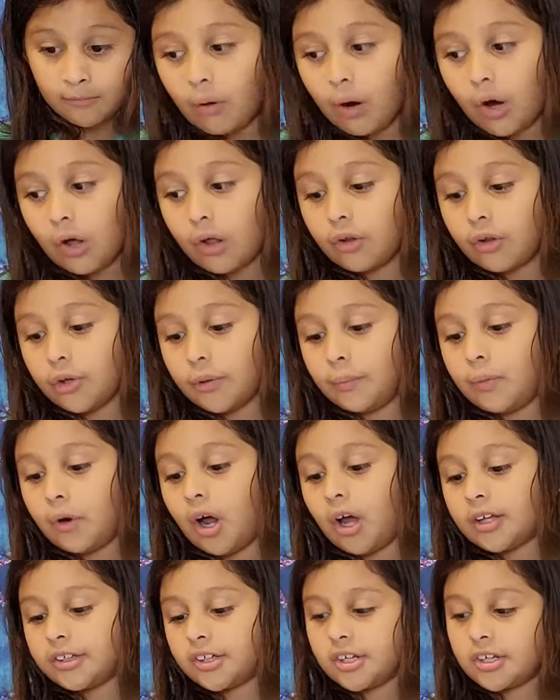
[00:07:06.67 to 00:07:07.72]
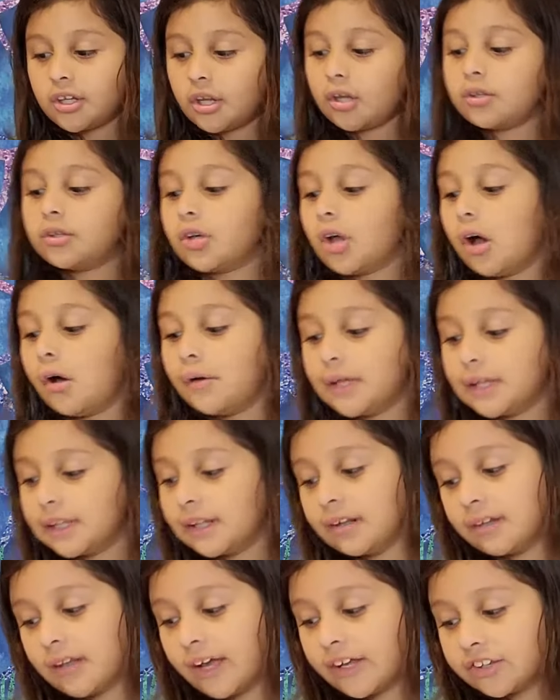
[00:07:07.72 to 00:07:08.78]
While the process is going,
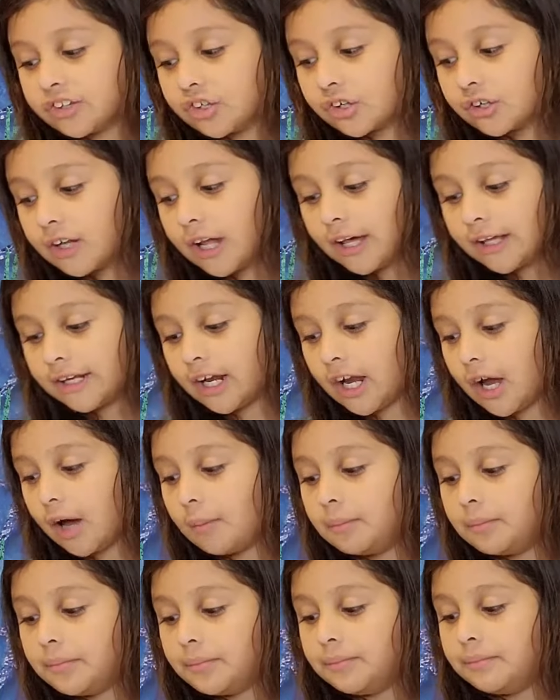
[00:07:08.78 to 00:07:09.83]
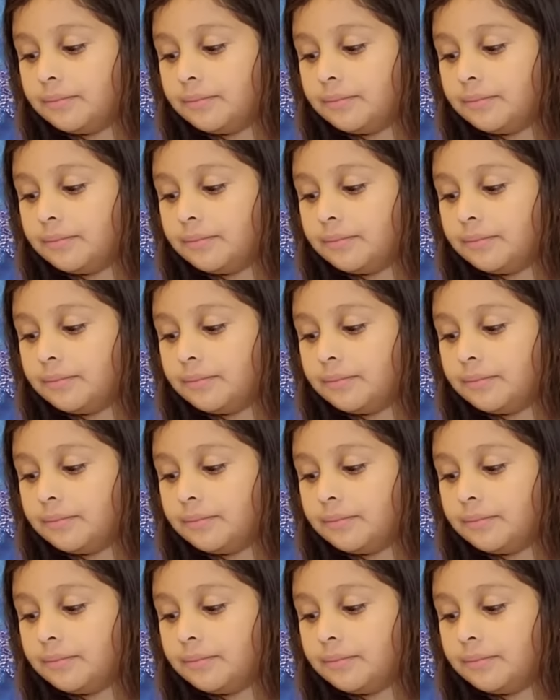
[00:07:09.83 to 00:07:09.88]
the lights are lighting up.